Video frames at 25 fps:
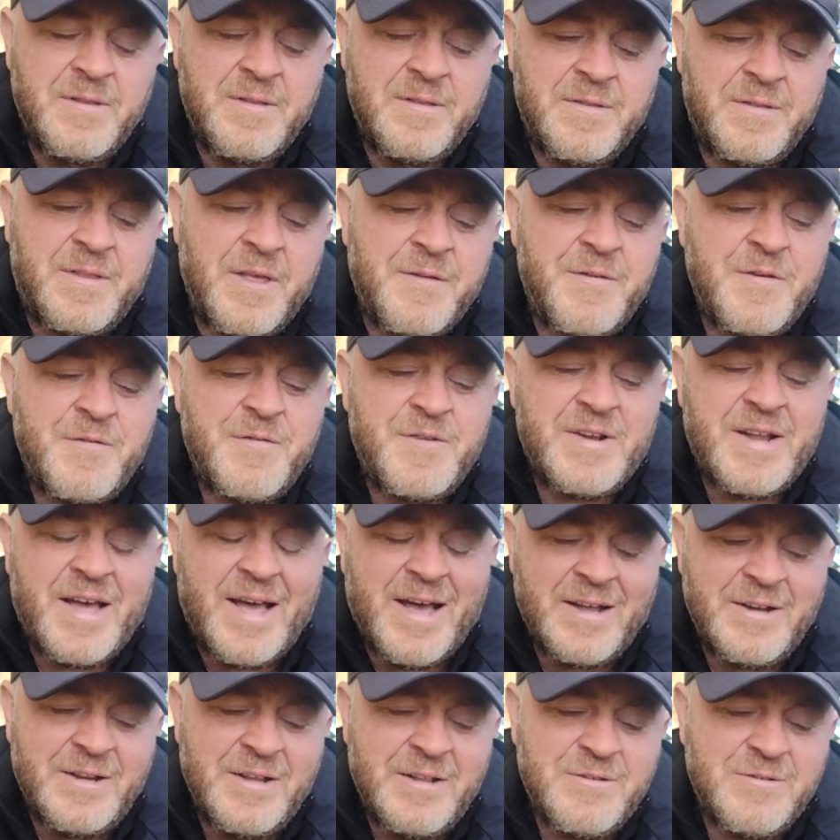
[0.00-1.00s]
They've even
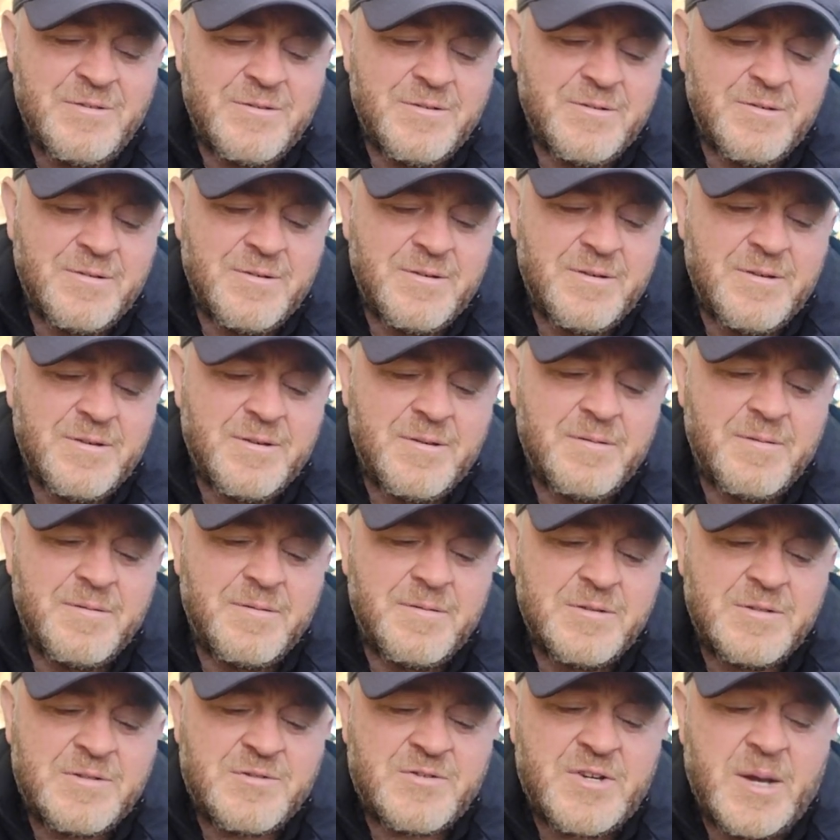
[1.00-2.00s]
added
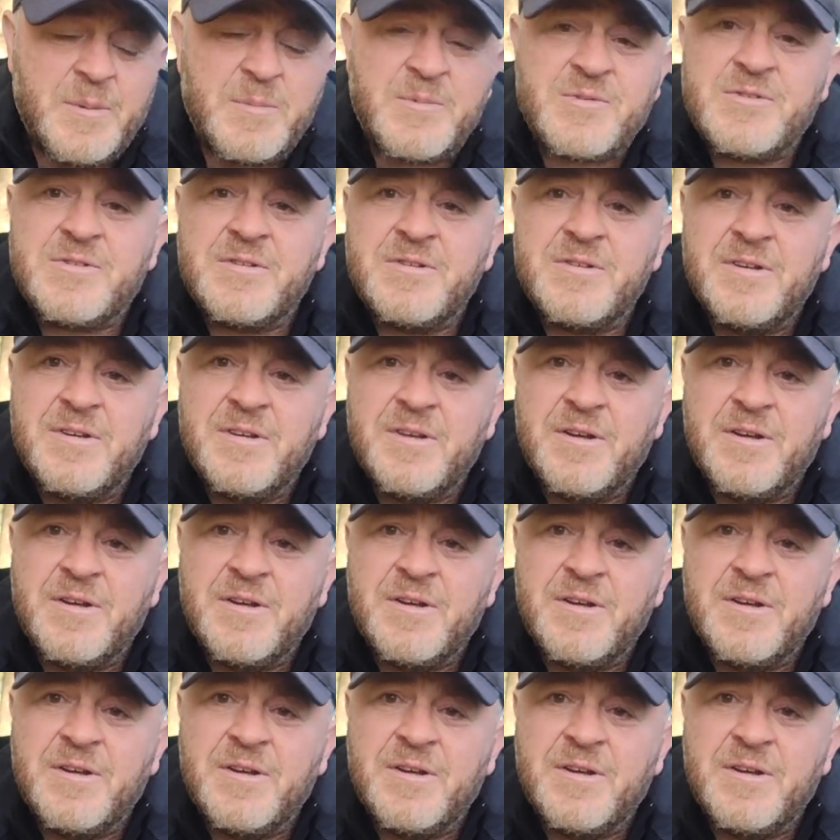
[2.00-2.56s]
straps